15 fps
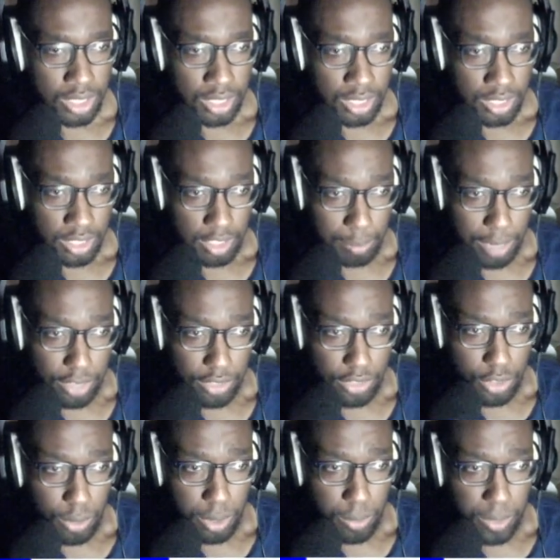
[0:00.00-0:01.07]
The match is
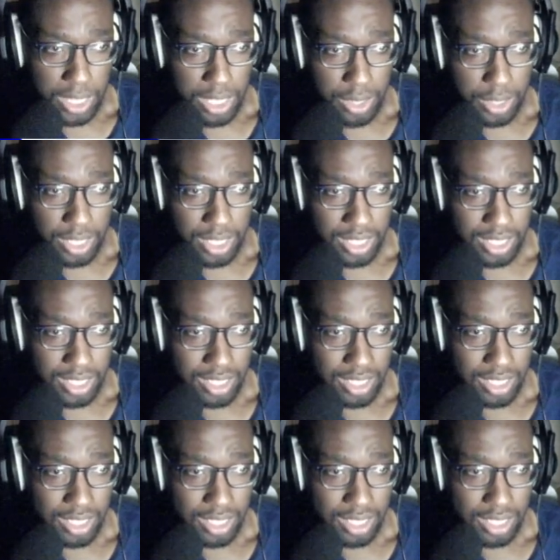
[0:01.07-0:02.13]
going wild.
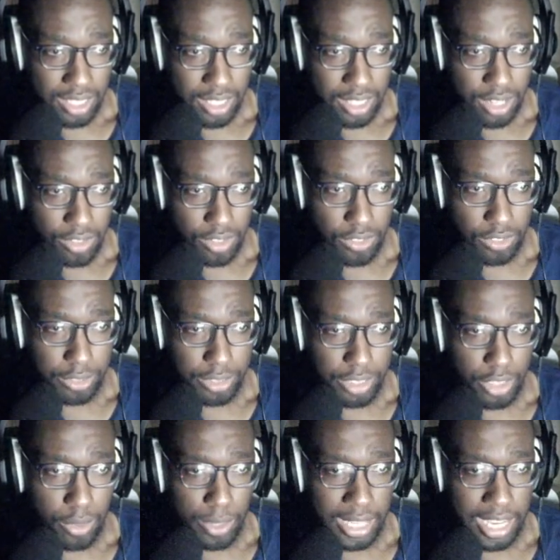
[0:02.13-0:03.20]
They're just literally
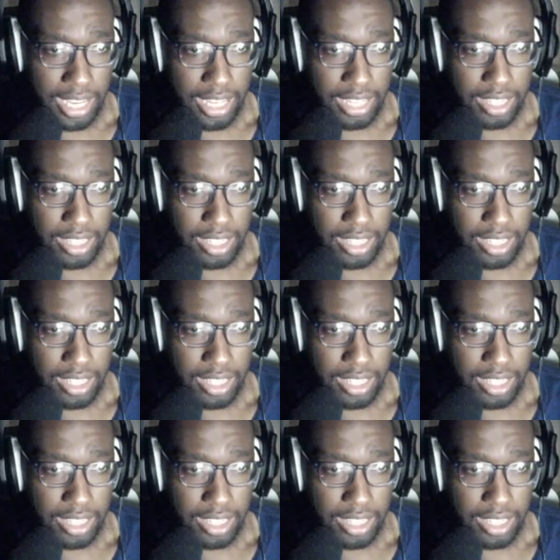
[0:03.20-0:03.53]
going at it.